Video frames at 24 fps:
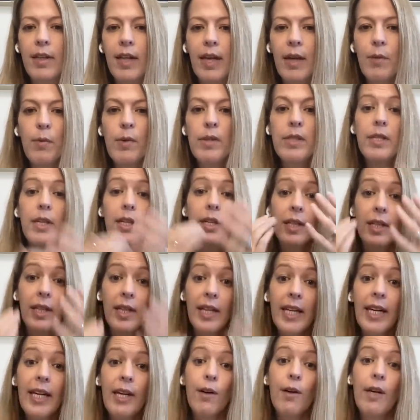It was
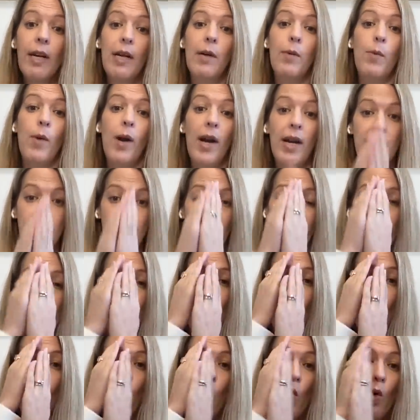clear it was. My
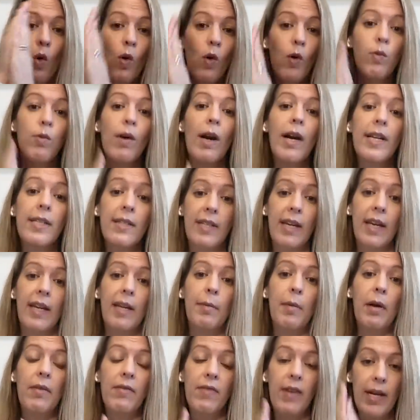whole right side
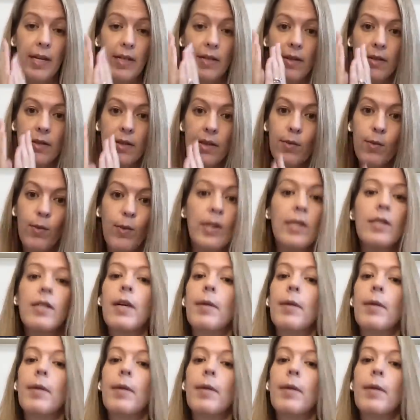of my face was